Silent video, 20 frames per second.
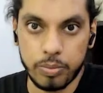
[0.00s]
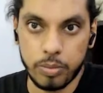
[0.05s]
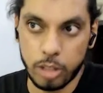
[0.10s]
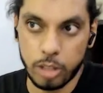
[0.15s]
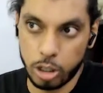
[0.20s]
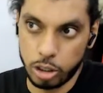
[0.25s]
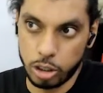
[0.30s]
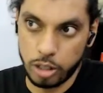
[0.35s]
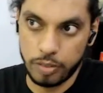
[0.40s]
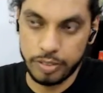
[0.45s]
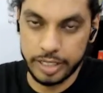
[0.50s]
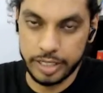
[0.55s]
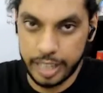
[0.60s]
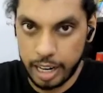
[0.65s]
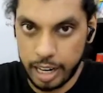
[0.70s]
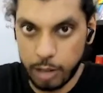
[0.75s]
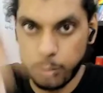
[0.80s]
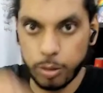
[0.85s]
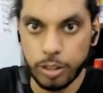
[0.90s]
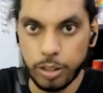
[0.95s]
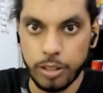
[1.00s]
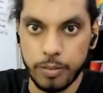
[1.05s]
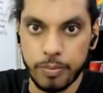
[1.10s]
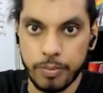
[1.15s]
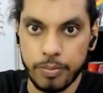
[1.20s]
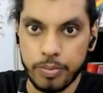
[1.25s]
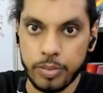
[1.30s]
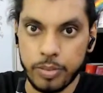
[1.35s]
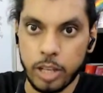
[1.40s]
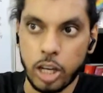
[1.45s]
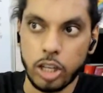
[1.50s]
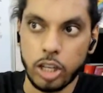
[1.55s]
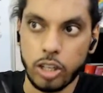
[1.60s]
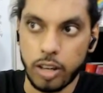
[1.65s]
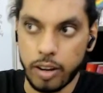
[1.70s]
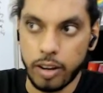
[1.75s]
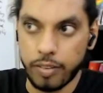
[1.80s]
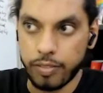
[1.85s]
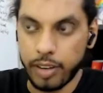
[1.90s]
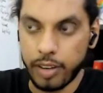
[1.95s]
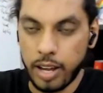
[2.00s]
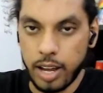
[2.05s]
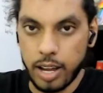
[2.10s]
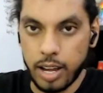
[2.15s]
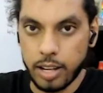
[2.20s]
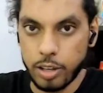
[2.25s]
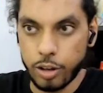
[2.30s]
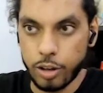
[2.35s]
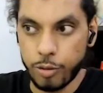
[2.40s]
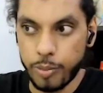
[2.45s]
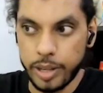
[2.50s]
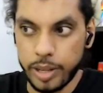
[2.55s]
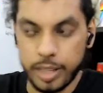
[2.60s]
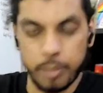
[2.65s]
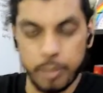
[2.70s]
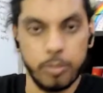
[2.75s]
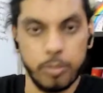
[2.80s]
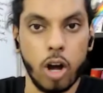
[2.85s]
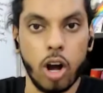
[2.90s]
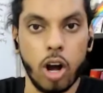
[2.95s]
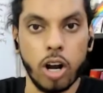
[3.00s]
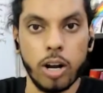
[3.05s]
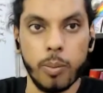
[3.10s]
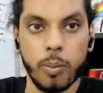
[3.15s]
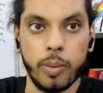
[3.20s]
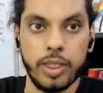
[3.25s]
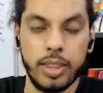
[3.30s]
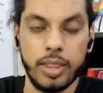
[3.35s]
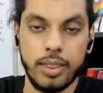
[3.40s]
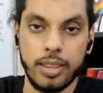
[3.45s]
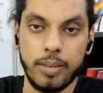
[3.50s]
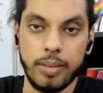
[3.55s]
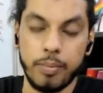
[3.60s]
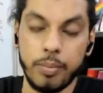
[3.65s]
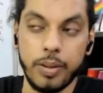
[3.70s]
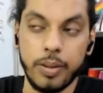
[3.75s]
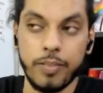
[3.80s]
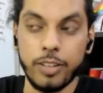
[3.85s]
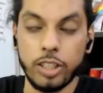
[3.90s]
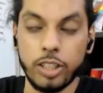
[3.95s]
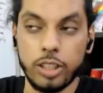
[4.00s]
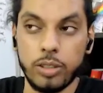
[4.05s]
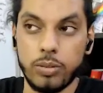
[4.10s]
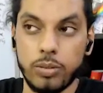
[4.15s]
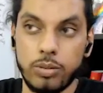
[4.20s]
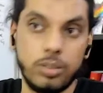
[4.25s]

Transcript: You have delivered, you made them talk, but then even